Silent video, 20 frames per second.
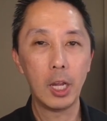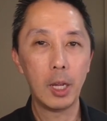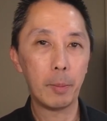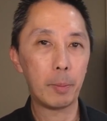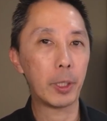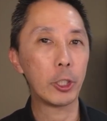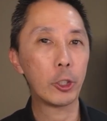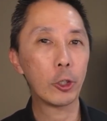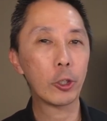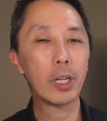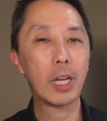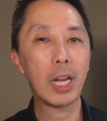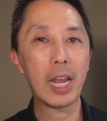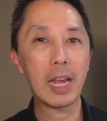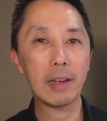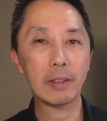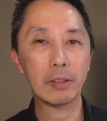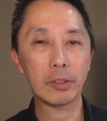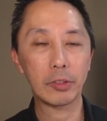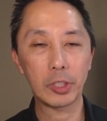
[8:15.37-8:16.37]
But you're going to
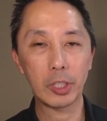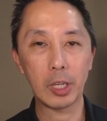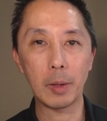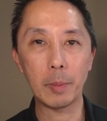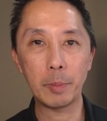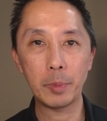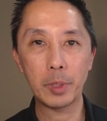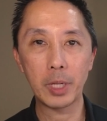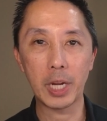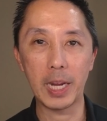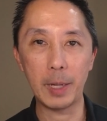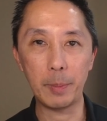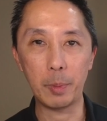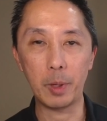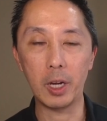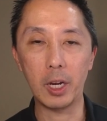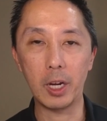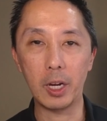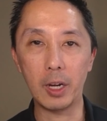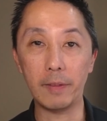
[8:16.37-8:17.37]
have some type
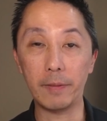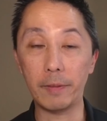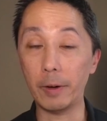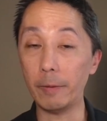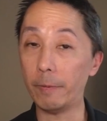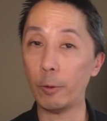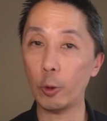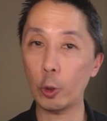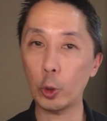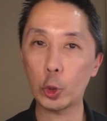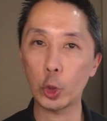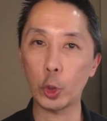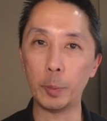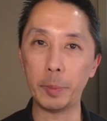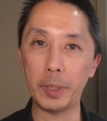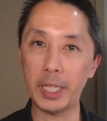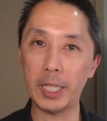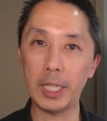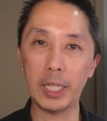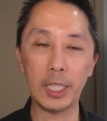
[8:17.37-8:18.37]
of virtual
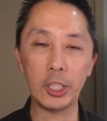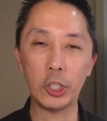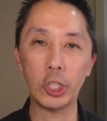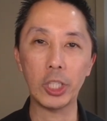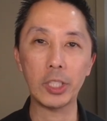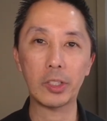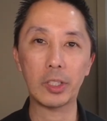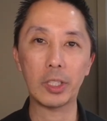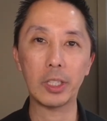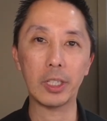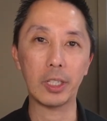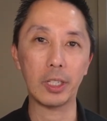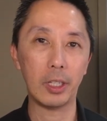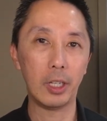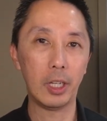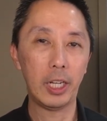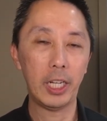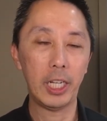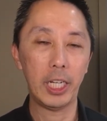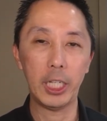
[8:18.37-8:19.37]
meeting just to
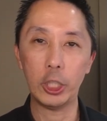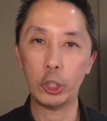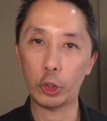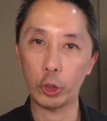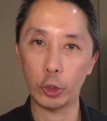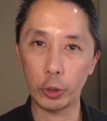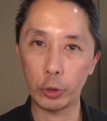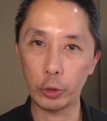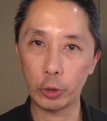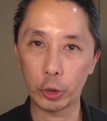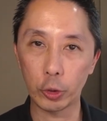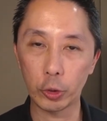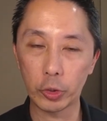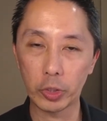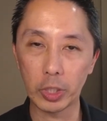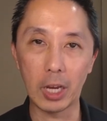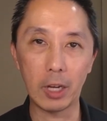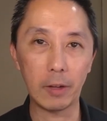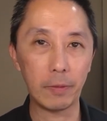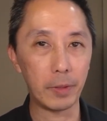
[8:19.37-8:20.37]
introduce
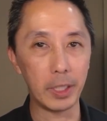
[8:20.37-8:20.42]
yourself.